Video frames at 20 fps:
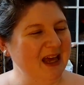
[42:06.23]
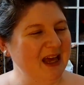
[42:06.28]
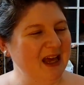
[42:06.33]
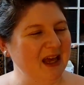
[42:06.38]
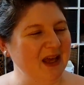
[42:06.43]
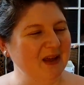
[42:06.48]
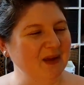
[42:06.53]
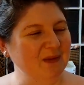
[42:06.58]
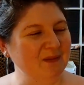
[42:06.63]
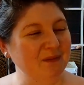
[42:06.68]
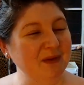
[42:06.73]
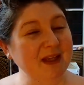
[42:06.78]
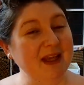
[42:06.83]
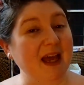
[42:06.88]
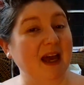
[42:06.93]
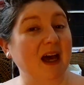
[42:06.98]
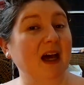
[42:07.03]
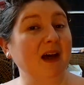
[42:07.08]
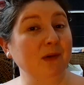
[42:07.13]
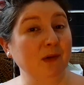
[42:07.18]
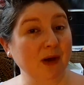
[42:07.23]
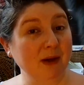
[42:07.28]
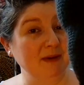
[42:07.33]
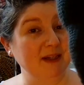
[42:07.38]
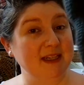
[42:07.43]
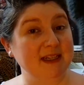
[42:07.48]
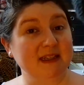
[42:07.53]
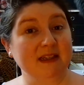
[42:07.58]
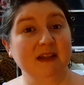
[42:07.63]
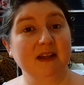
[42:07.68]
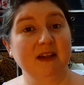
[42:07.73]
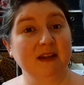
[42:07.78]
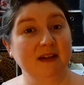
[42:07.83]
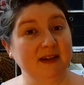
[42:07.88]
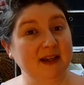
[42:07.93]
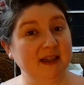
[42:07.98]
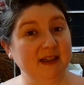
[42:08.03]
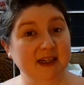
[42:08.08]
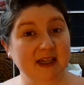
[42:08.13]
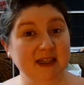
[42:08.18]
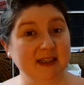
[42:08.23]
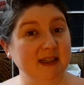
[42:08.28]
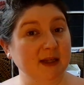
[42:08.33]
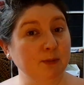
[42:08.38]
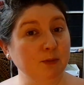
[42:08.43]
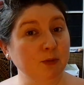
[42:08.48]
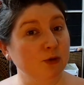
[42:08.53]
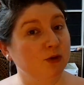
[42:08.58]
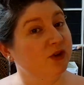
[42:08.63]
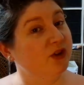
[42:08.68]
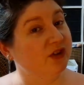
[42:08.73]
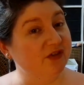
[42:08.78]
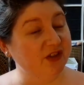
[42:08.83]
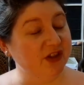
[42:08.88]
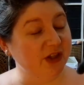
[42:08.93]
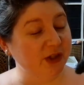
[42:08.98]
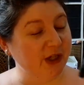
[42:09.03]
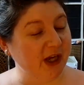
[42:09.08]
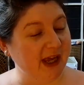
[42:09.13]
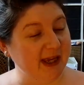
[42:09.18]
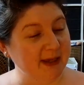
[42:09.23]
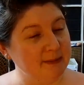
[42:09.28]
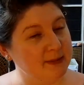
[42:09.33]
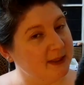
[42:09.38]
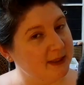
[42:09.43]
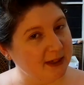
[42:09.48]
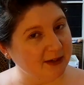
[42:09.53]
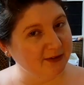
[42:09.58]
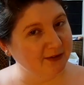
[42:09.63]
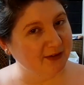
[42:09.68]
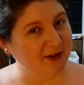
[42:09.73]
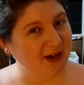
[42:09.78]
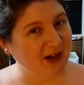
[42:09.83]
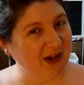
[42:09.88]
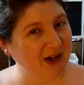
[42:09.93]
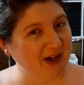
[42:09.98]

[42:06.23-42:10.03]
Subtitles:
but yeah, I'm quite pleased. Ned has approved the shape so far.